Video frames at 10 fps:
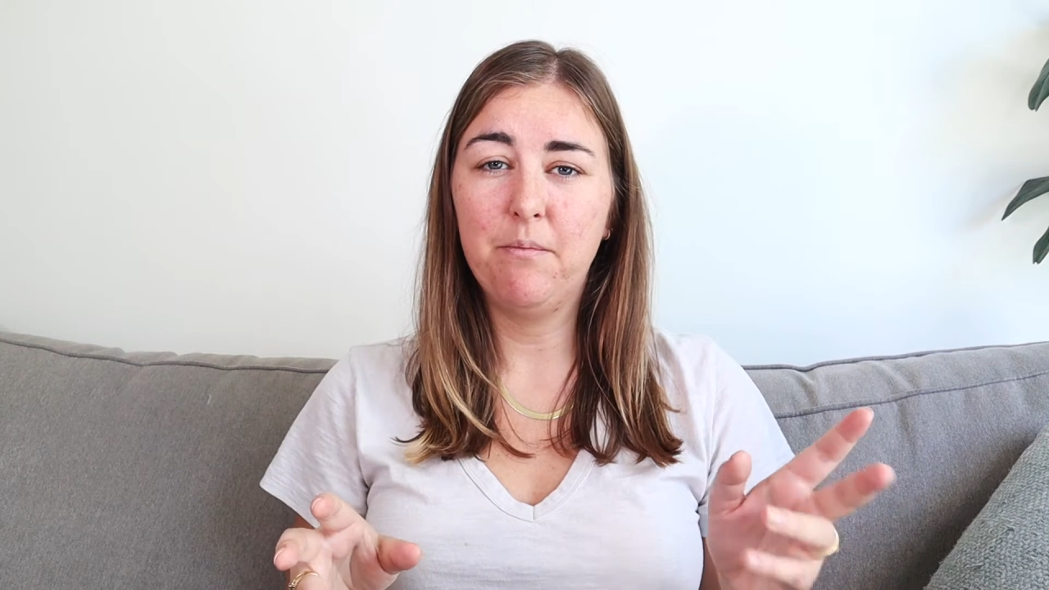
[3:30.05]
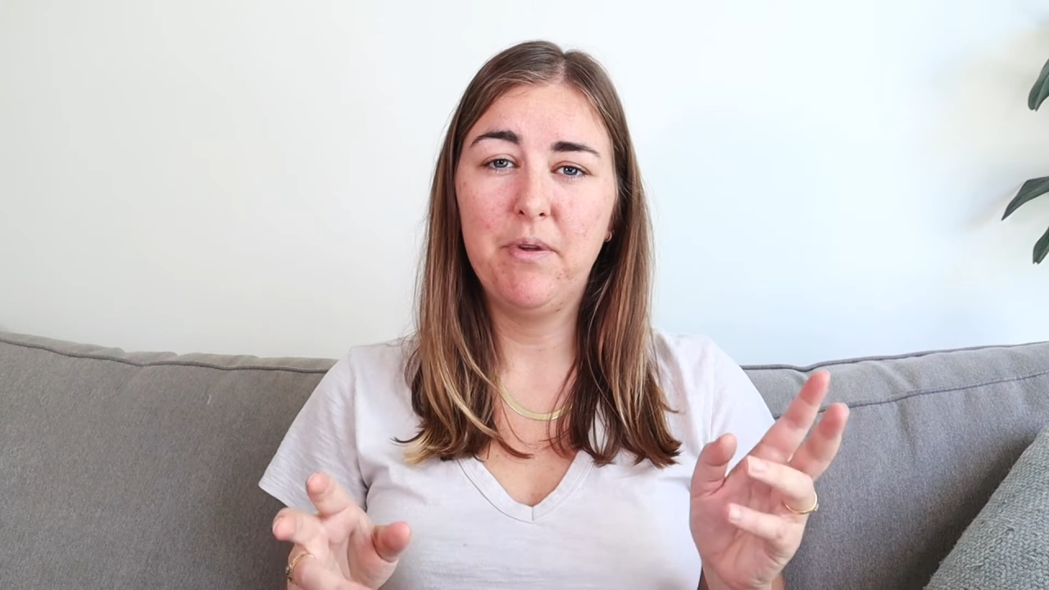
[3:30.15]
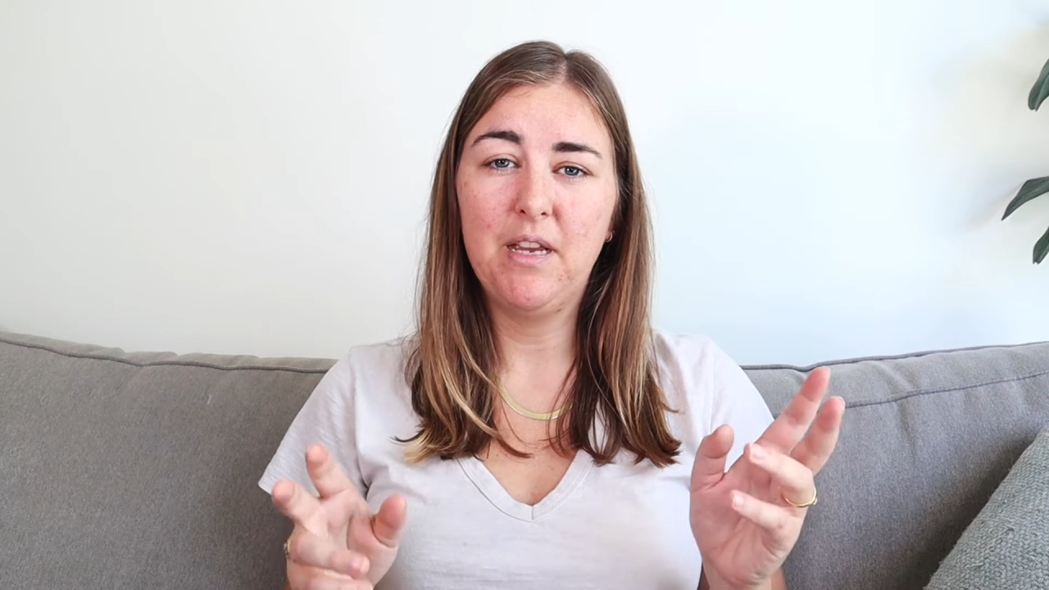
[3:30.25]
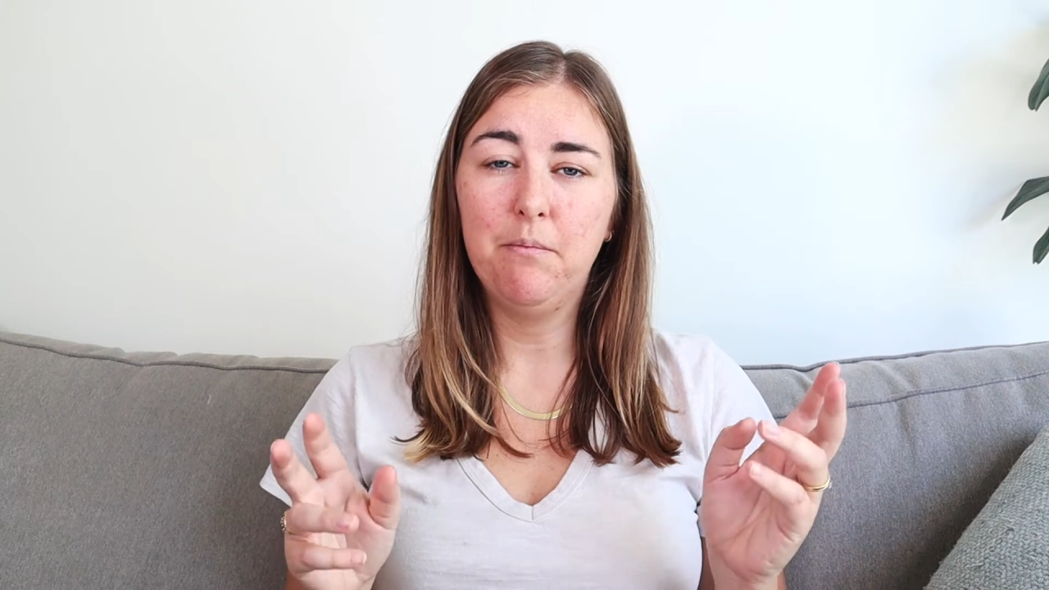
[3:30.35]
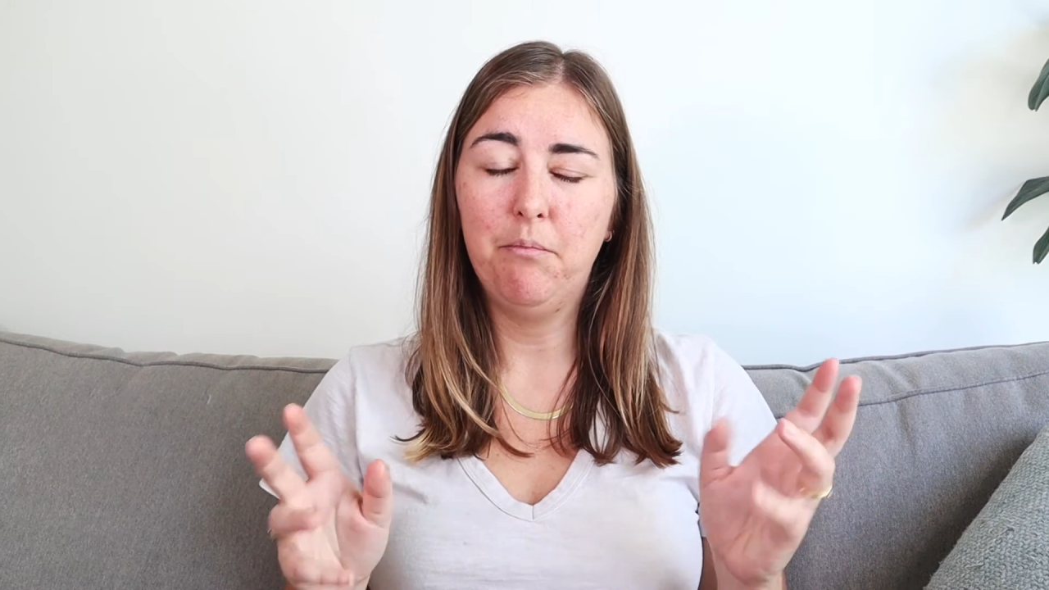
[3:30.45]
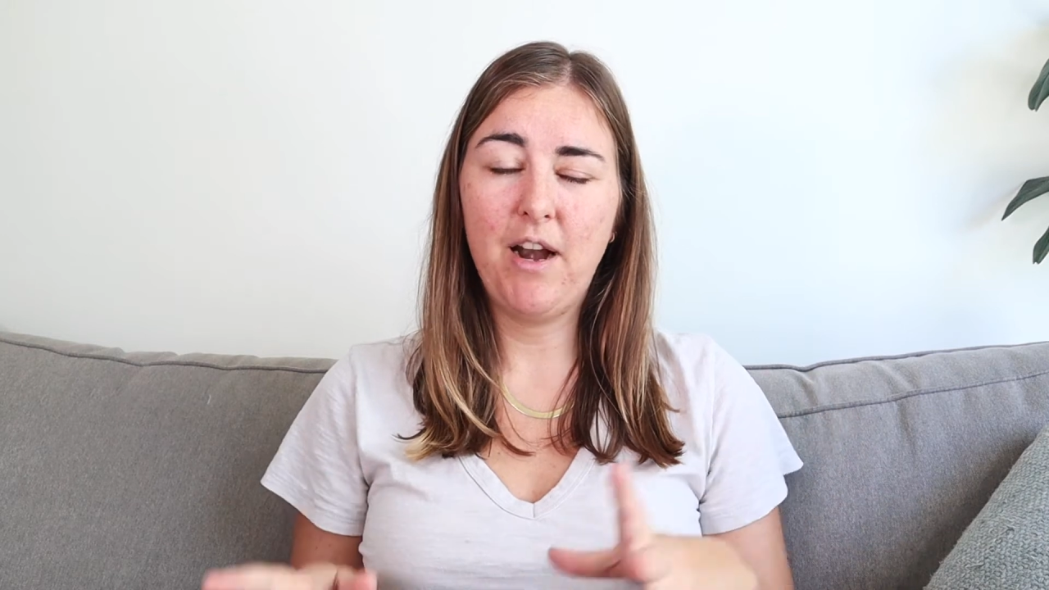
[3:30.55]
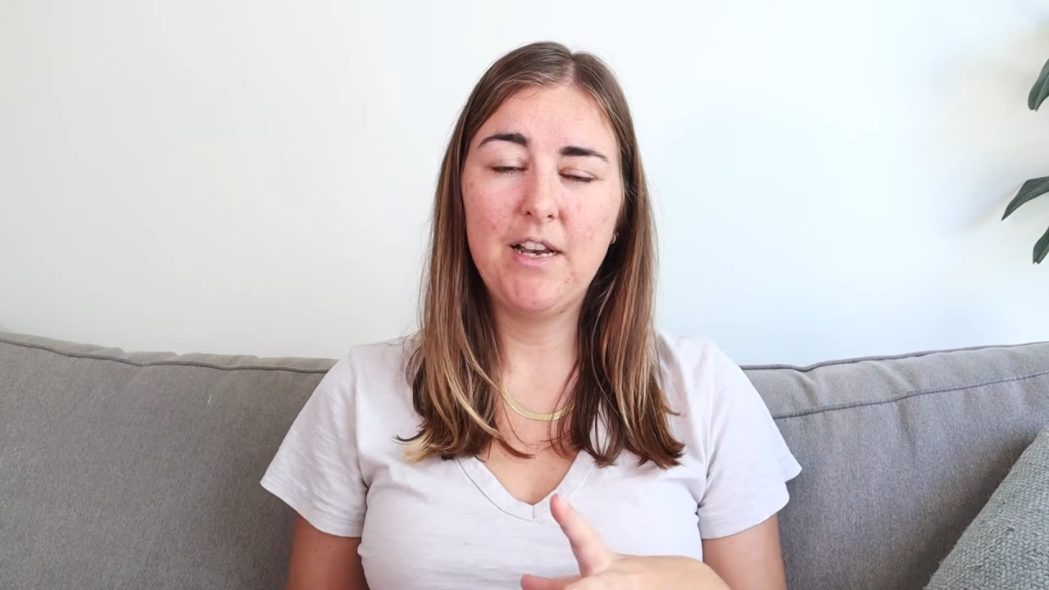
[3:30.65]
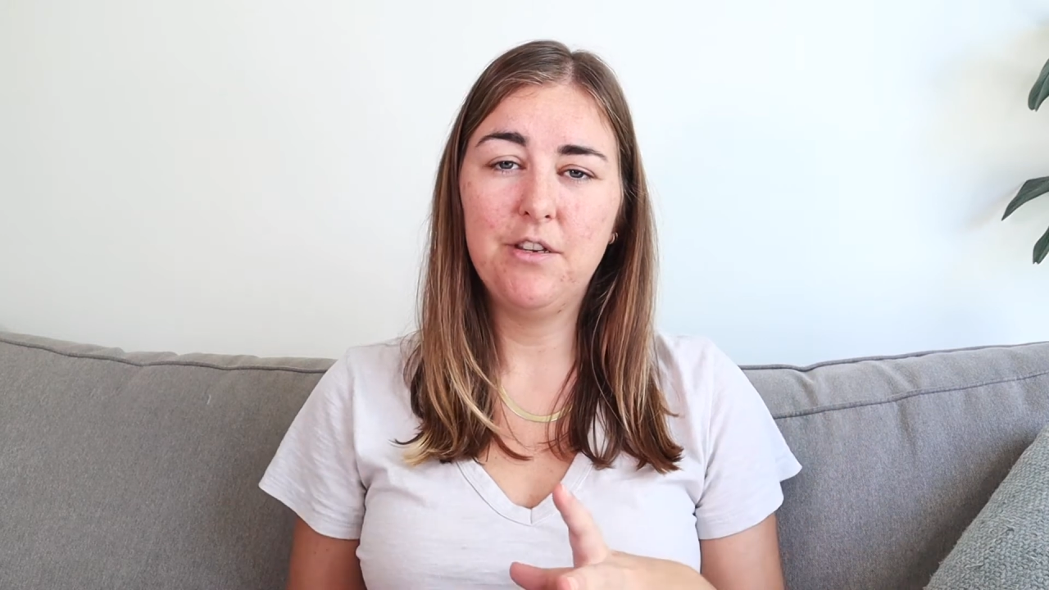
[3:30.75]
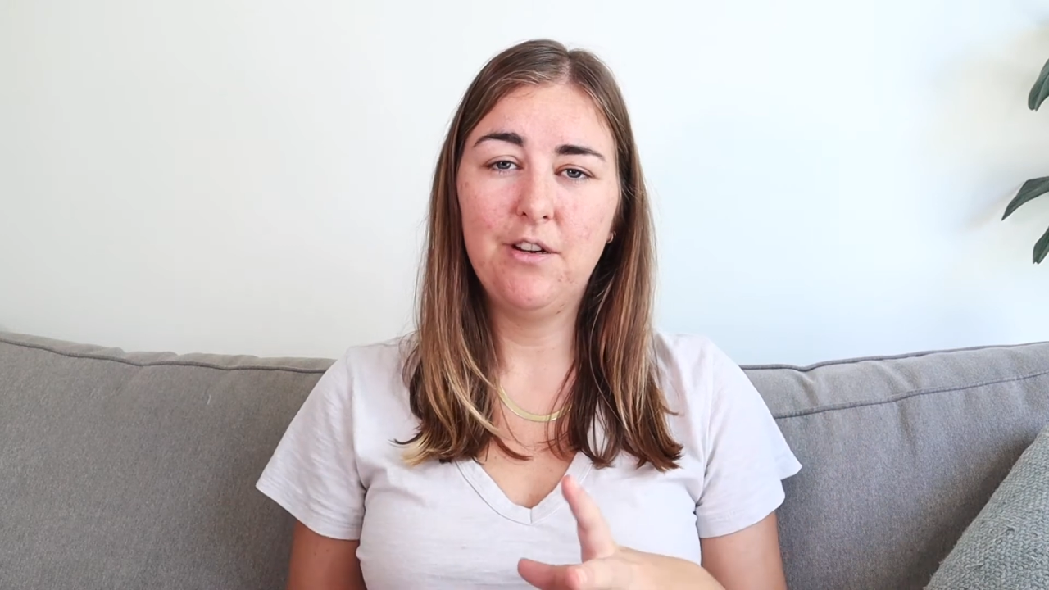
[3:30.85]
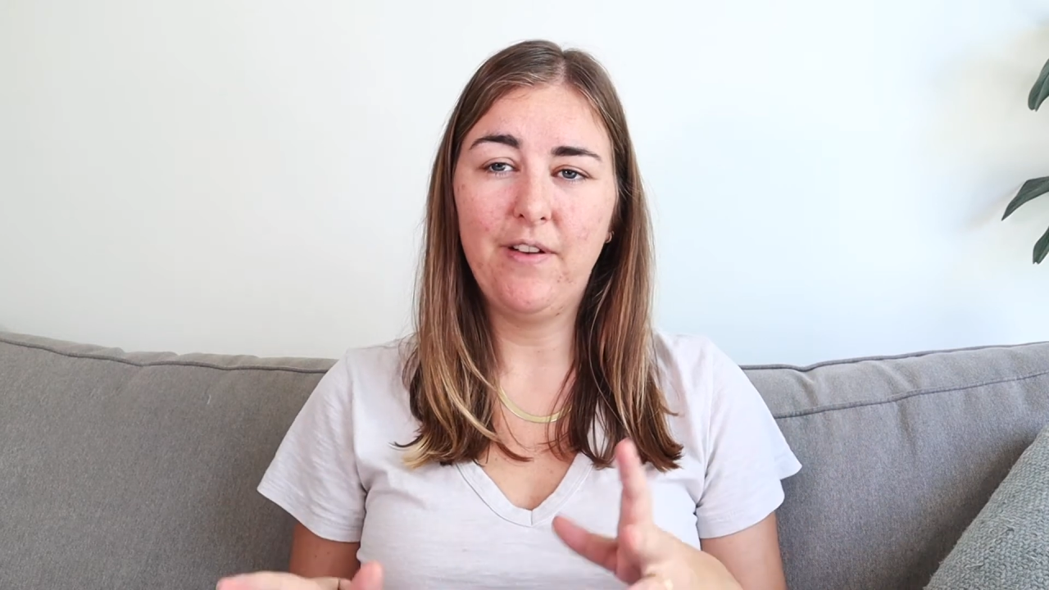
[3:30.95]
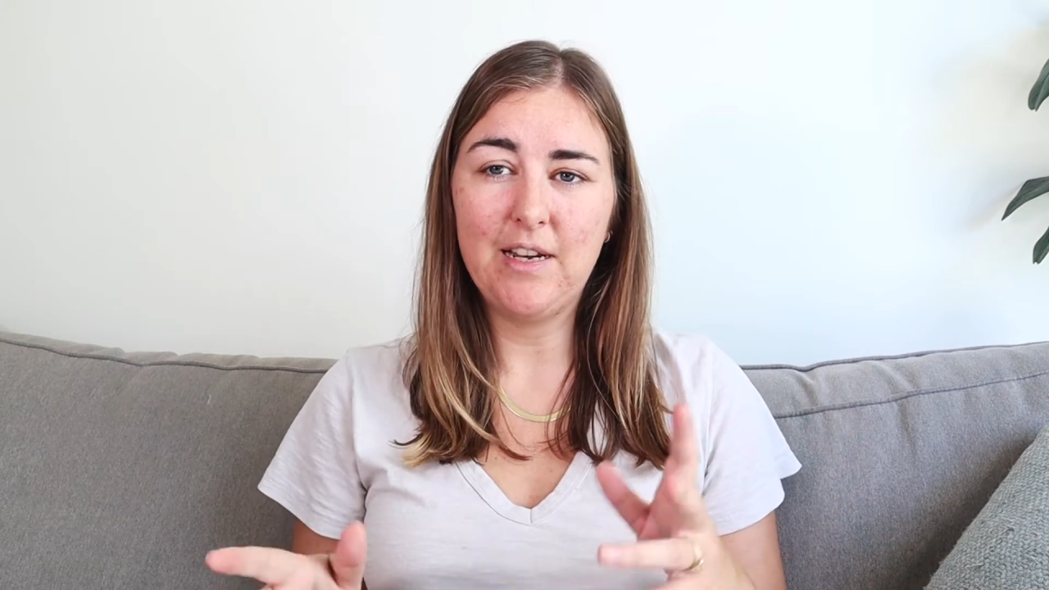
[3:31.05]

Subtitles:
them being bright enough,